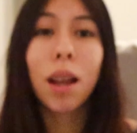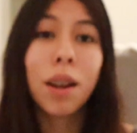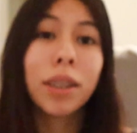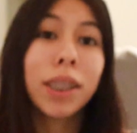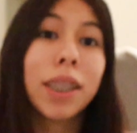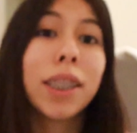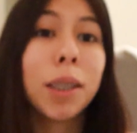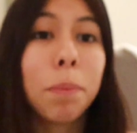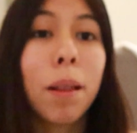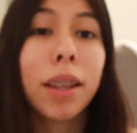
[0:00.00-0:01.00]
Honestly, this
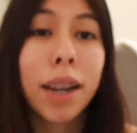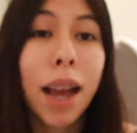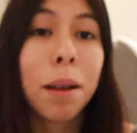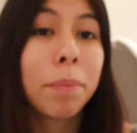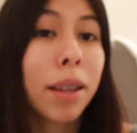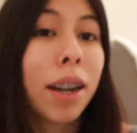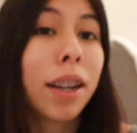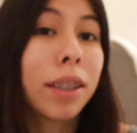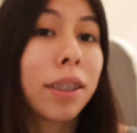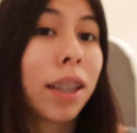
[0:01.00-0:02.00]
is probably an app
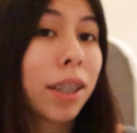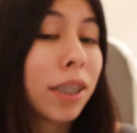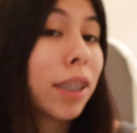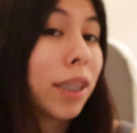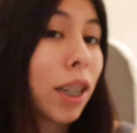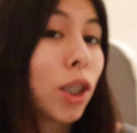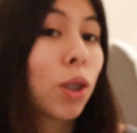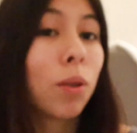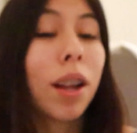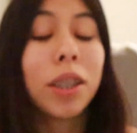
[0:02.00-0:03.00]
that is
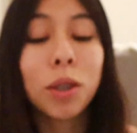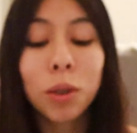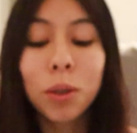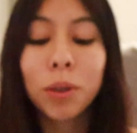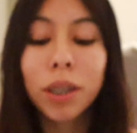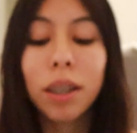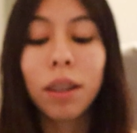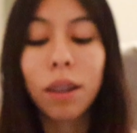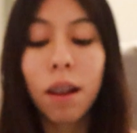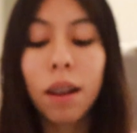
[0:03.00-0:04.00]
essential. I do use it
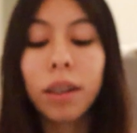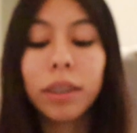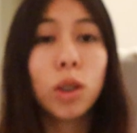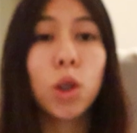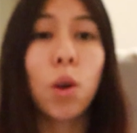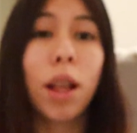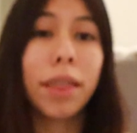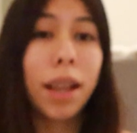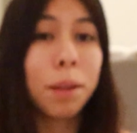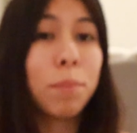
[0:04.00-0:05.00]
a lot. So
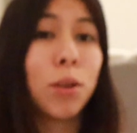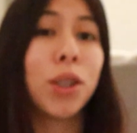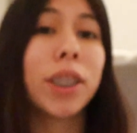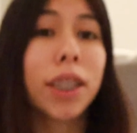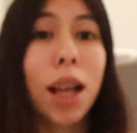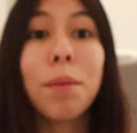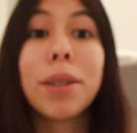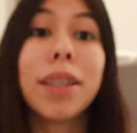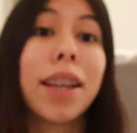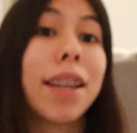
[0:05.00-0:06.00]
on that emoji scale, I
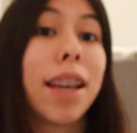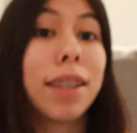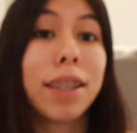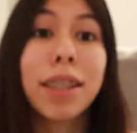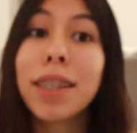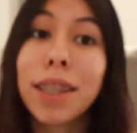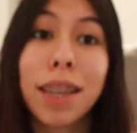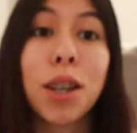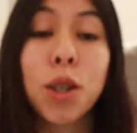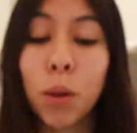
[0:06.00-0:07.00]
would say yes, it's
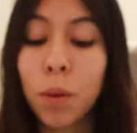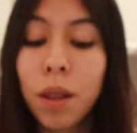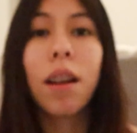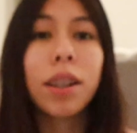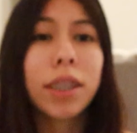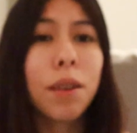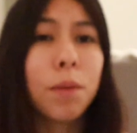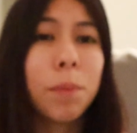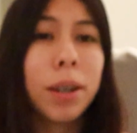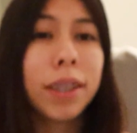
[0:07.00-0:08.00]
essential. On a scale
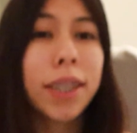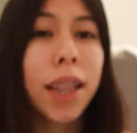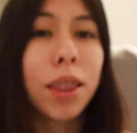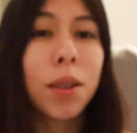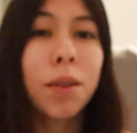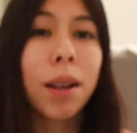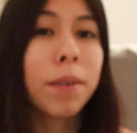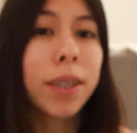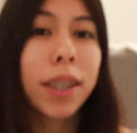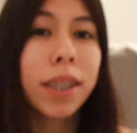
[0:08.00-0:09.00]
from 1 to 10 though, I
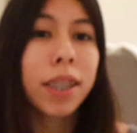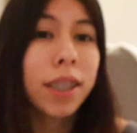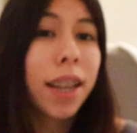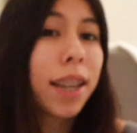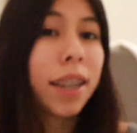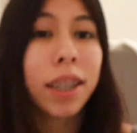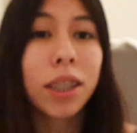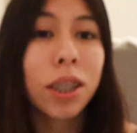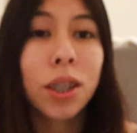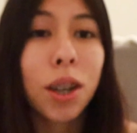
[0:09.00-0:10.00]
would say a 10. It
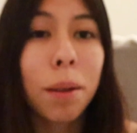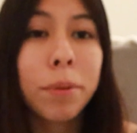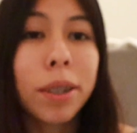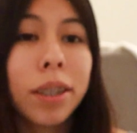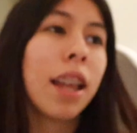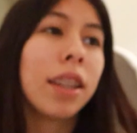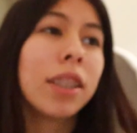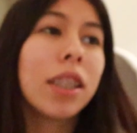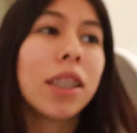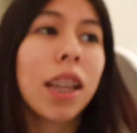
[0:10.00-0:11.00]
gets the job done. At
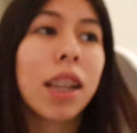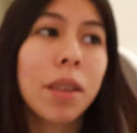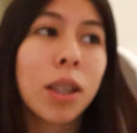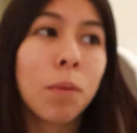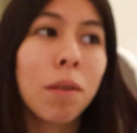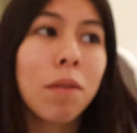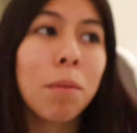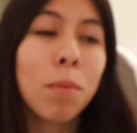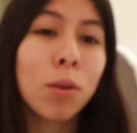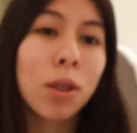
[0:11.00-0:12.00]
least it's one of
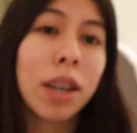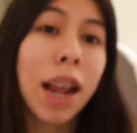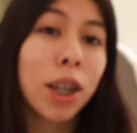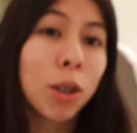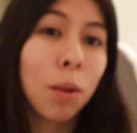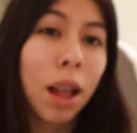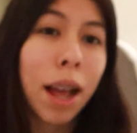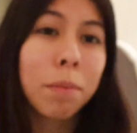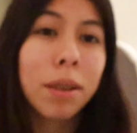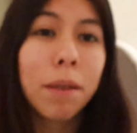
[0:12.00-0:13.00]
the most natural
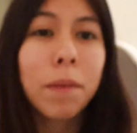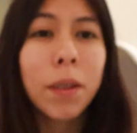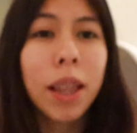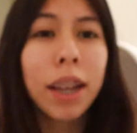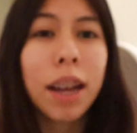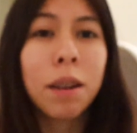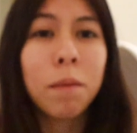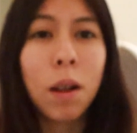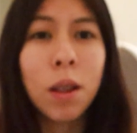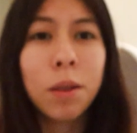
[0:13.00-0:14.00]
apps, I feel like, out
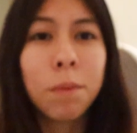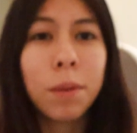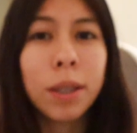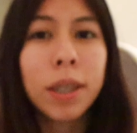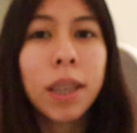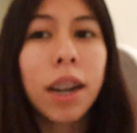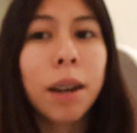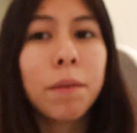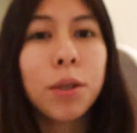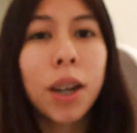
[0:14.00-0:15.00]
of all the ones that
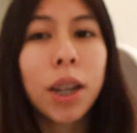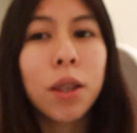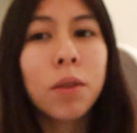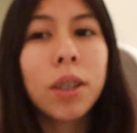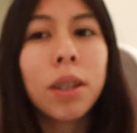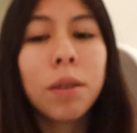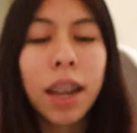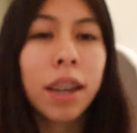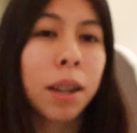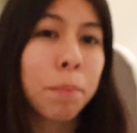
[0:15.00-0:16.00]
I've tried
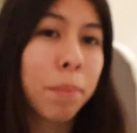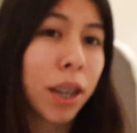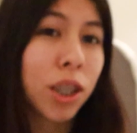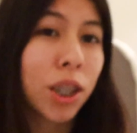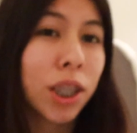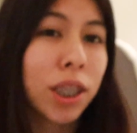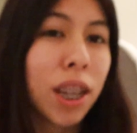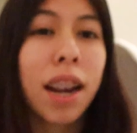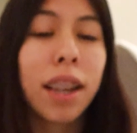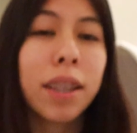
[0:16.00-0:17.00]
using editing
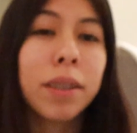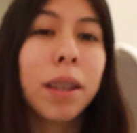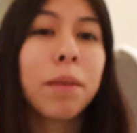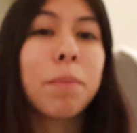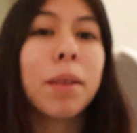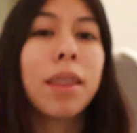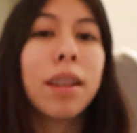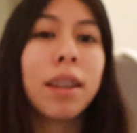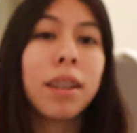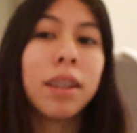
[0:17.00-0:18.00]
pictures. It at least gives me
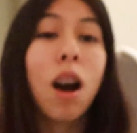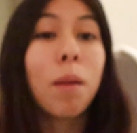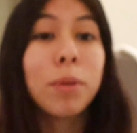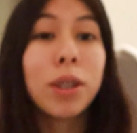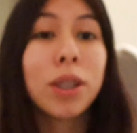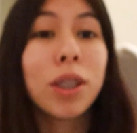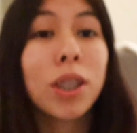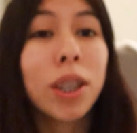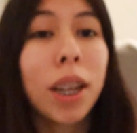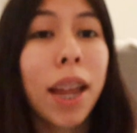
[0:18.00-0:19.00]
the option
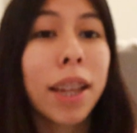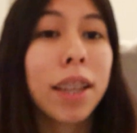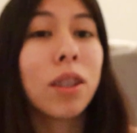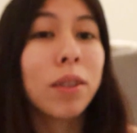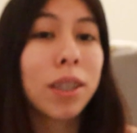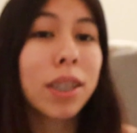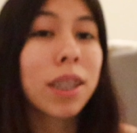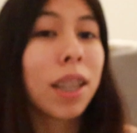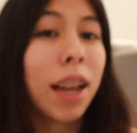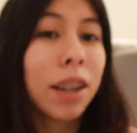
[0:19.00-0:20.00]
to like use the
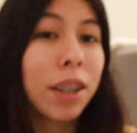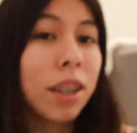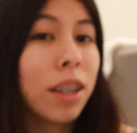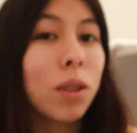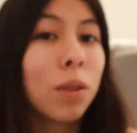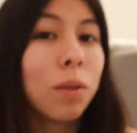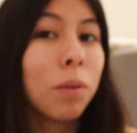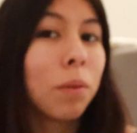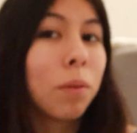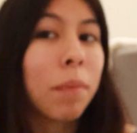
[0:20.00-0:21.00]
slider
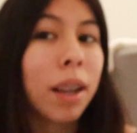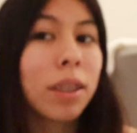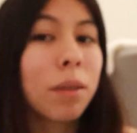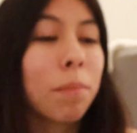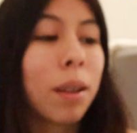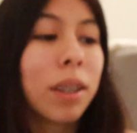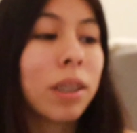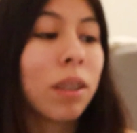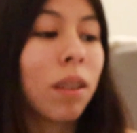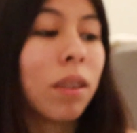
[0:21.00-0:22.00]
to
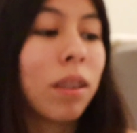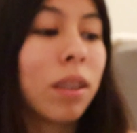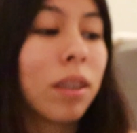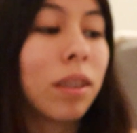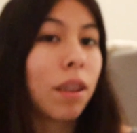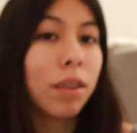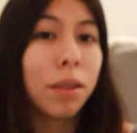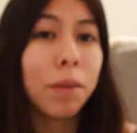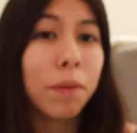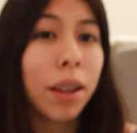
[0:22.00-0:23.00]
maximize on
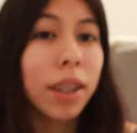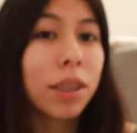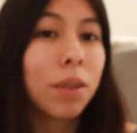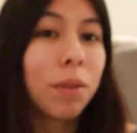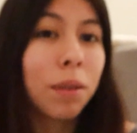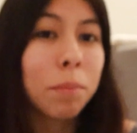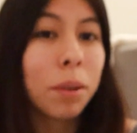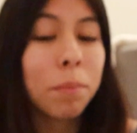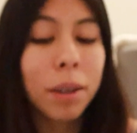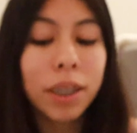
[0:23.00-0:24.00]
the effect or
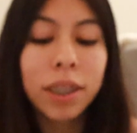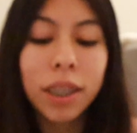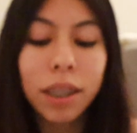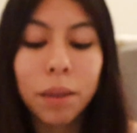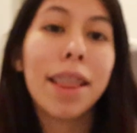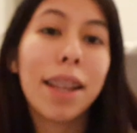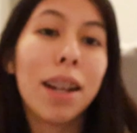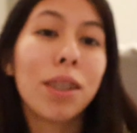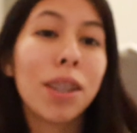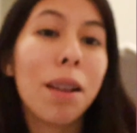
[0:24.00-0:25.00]
minimize it. And then
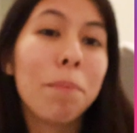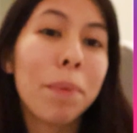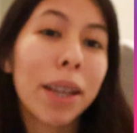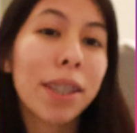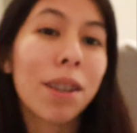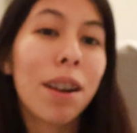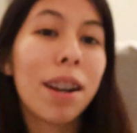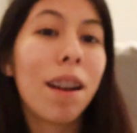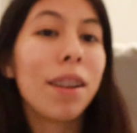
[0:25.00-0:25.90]
I also have Pixar.